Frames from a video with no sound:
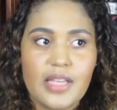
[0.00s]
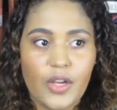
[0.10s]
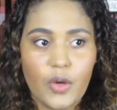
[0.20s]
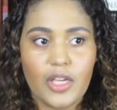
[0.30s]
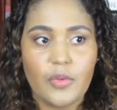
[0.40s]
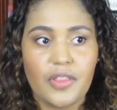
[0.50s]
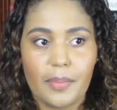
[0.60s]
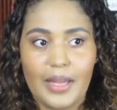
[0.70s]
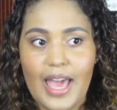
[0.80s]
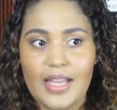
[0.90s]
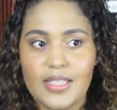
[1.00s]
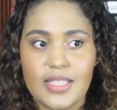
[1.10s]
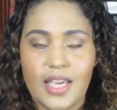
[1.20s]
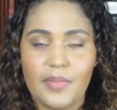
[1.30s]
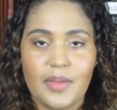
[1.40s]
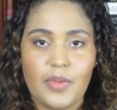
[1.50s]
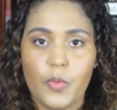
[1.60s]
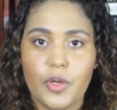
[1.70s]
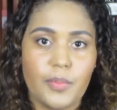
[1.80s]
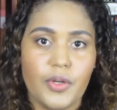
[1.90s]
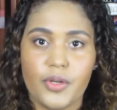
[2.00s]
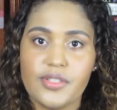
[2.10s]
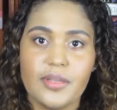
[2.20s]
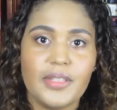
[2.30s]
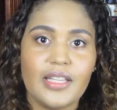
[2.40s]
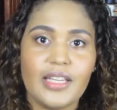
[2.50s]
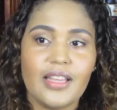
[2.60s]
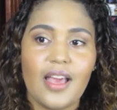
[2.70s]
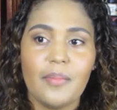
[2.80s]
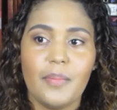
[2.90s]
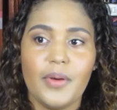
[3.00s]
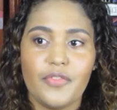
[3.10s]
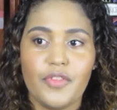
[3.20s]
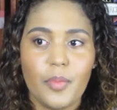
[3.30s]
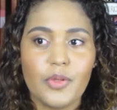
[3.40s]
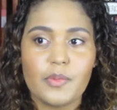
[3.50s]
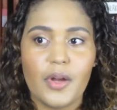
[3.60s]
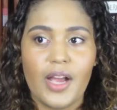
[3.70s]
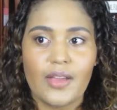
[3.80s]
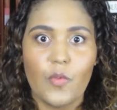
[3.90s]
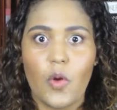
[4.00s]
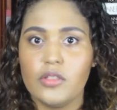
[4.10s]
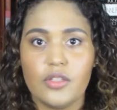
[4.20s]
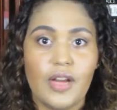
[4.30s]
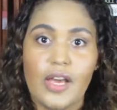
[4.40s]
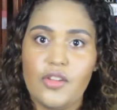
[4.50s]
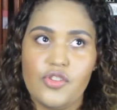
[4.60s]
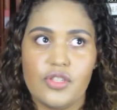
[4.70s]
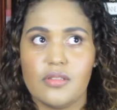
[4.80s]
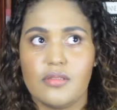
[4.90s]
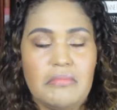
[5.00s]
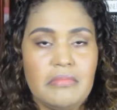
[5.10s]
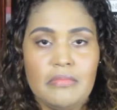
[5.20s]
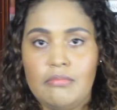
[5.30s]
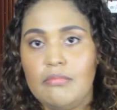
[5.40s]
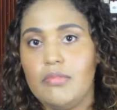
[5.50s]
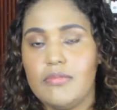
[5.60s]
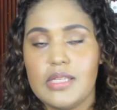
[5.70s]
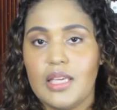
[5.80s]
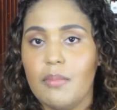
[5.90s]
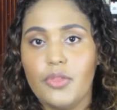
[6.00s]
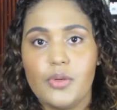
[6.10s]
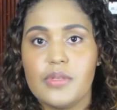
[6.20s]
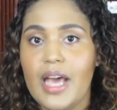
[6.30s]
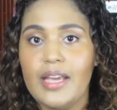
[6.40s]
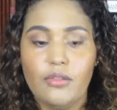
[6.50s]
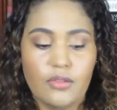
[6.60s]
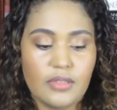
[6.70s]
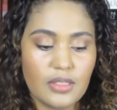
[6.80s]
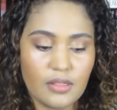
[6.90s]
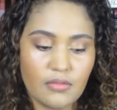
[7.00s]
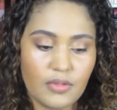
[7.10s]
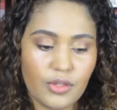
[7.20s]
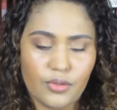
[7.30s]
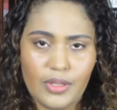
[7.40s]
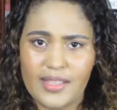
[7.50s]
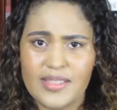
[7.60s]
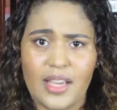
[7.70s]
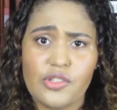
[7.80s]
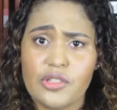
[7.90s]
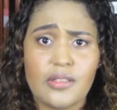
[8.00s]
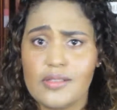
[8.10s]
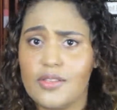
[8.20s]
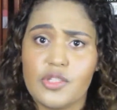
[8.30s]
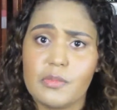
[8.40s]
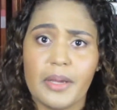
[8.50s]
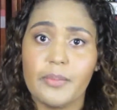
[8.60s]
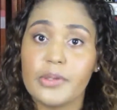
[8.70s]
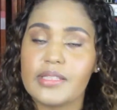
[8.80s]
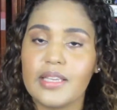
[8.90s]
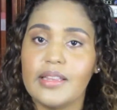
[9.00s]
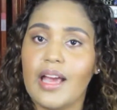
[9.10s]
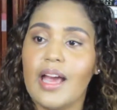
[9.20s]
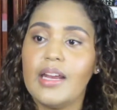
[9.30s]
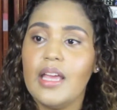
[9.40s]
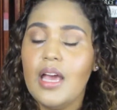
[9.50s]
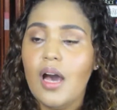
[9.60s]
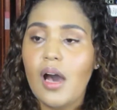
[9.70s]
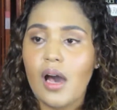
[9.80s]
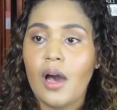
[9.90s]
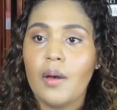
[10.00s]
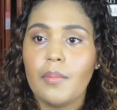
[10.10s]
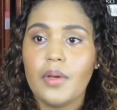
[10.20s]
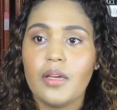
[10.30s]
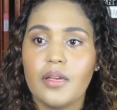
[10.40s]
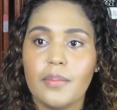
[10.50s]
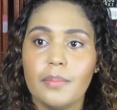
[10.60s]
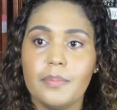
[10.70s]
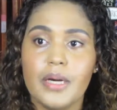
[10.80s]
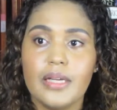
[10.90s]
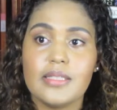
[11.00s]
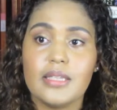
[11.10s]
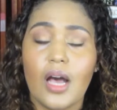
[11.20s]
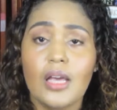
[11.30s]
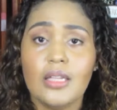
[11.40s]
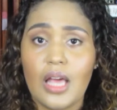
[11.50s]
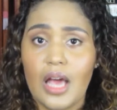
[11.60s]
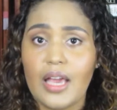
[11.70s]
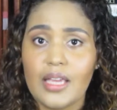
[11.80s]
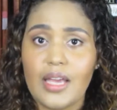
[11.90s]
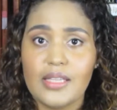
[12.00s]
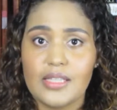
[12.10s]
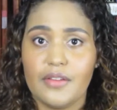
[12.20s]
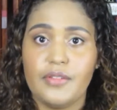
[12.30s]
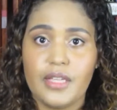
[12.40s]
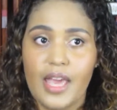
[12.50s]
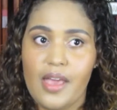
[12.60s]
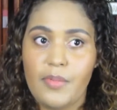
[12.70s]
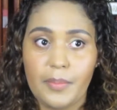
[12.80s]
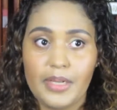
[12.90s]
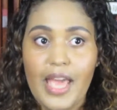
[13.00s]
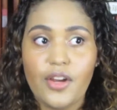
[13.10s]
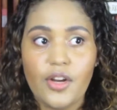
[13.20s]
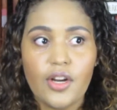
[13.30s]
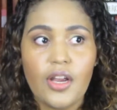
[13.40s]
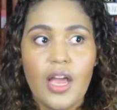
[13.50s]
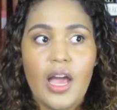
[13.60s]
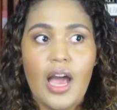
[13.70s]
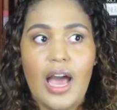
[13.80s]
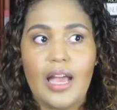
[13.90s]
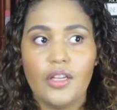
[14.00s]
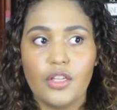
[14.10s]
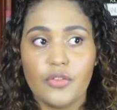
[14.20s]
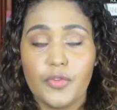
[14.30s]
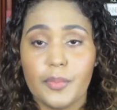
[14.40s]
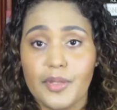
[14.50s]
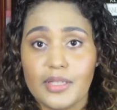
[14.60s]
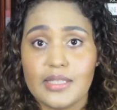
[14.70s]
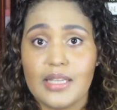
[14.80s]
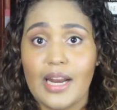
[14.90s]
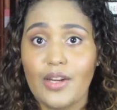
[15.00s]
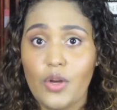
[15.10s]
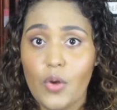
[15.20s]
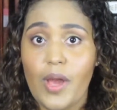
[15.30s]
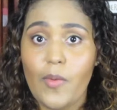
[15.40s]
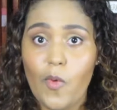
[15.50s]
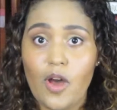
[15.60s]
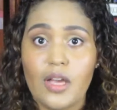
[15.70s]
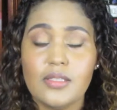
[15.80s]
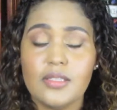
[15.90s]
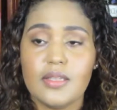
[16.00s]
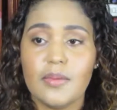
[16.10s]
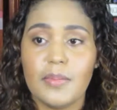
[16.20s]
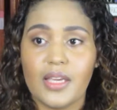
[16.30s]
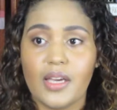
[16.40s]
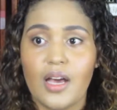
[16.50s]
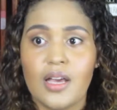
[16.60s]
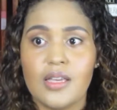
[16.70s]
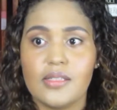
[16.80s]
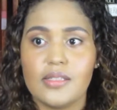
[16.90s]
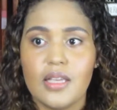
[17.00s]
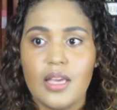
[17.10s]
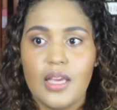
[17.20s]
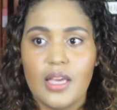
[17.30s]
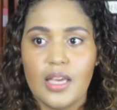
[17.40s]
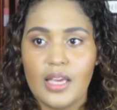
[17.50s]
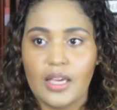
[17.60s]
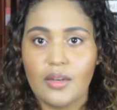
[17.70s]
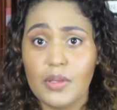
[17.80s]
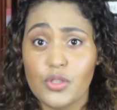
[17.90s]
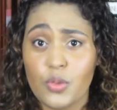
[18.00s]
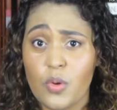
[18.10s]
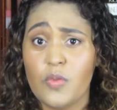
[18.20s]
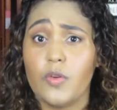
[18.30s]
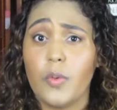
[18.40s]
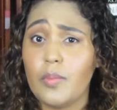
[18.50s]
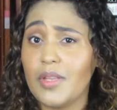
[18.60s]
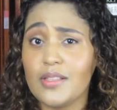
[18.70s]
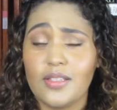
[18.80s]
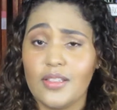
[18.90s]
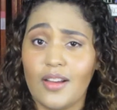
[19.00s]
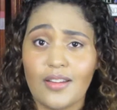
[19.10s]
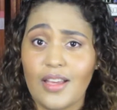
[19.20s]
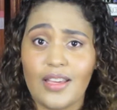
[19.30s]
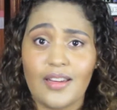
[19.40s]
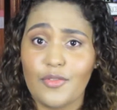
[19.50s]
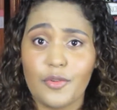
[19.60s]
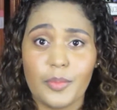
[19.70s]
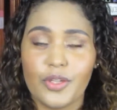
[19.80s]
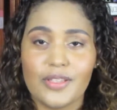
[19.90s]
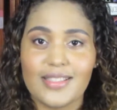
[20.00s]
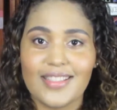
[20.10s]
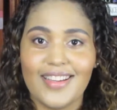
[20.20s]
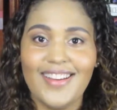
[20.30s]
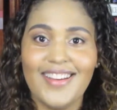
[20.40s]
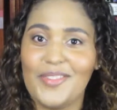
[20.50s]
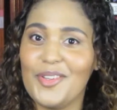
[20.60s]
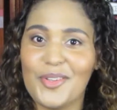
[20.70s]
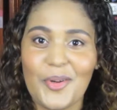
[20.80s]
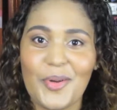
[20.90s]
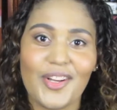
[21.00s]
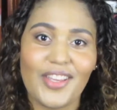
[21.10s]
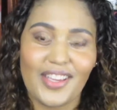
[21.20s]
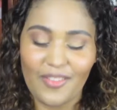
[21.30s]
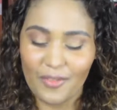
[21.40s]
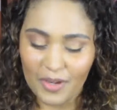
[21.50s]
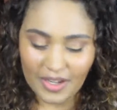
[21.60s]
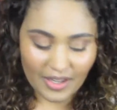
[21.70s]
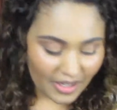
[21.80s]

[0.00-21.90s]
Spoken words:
I go in with a plan to get maybe one book or something like that, but for the most part I wander around and just skim through titles and through like sections and just buy books like that. But online I definitely am a planner. I look for books that I know I want, because it can be too overwhelming to look online for books if you don't know what you're looking for.